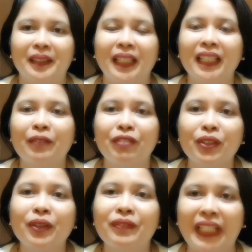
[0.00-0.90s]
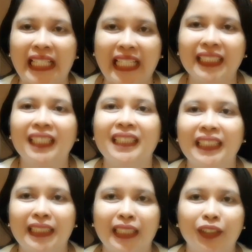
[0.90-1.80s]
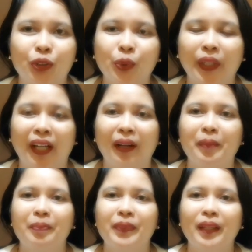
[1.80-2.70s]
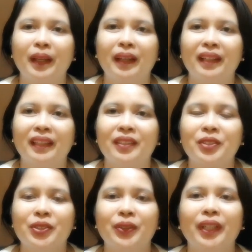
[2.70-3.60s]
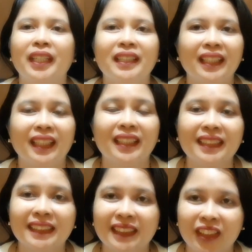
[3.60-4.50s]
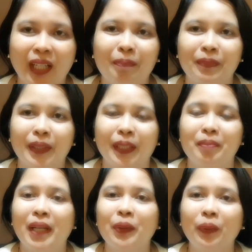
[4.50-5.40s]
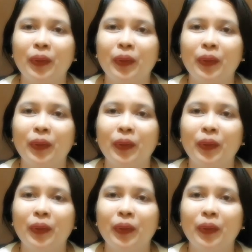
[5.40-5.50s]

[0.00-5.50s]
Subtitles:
the review of related literature. So it is the chapter by